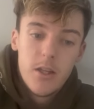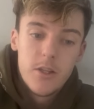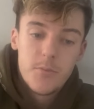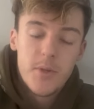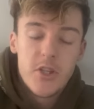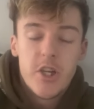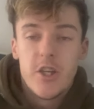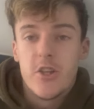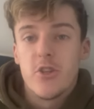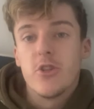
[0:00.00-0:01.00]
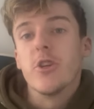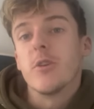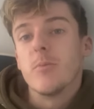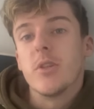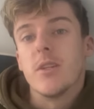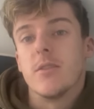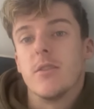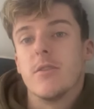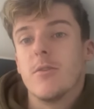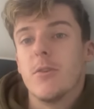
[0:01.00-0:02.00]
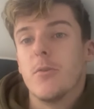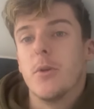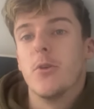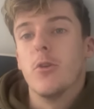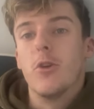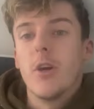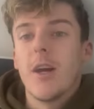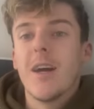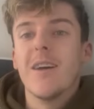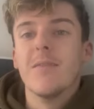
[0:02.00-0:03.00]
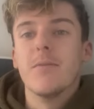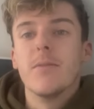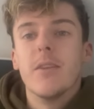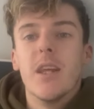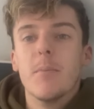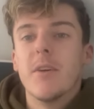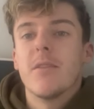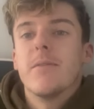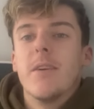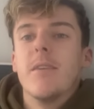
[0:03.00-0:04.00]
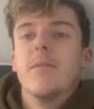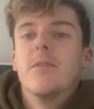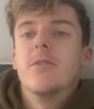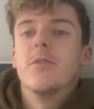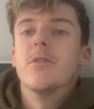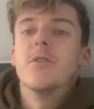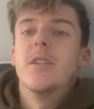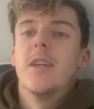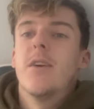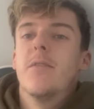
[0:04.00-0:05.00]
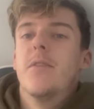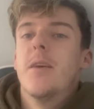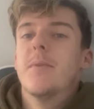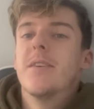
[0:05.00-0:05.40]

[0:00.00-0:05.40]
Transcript: It's been a change in circumstances and we no longer have the MX-5. This is the seat out of the